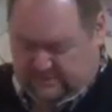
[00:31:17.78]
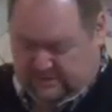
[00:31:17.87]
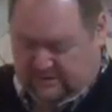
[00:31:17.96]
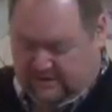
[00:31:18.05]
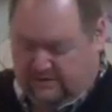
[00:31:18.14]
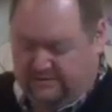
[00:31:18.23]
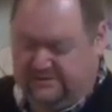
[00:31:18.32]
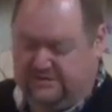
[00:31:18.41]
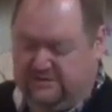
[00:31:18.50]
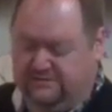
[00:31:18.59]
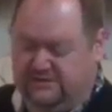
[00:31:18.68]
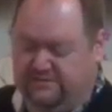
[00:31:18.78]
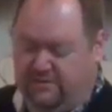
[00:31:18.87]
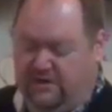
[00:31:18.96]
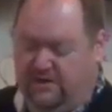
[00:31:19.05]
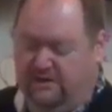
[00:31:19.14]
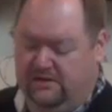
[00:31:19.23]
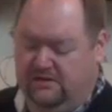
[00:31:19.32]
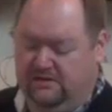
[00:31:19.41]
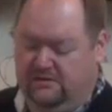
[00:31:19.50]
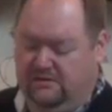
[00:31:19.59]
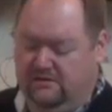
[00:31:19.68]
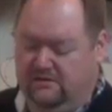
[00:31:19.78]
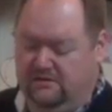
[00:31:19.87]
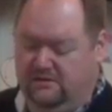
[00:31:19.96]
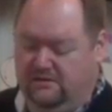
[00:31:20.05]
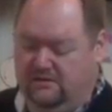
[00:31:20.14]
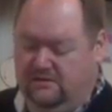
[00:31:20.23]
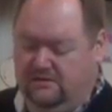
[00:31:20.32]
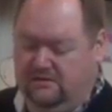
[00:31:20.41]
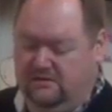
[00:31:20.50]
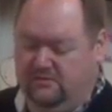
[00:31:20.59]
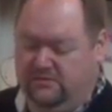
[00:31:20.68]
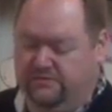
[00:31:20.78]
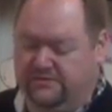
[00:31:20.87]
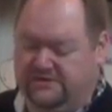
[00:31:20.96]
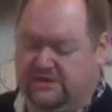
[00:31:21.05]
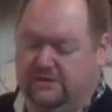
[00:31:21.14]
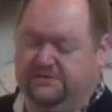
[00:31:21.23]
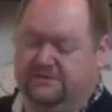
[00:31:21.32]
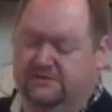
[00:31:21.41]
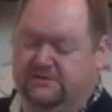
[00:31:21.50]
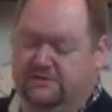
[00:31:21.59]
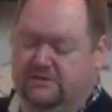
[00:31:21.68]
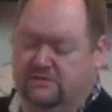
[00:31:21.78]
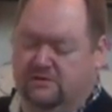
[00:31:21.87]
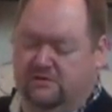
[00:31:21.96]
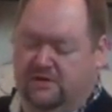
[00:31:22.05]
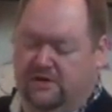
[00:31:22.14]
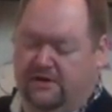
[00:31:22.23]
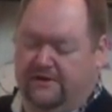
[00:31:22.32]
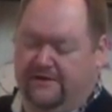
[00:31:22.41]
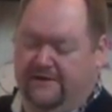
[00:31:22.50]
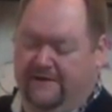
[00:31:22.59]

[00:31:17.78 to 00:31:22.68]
Allow us to respond with reception to you, O God.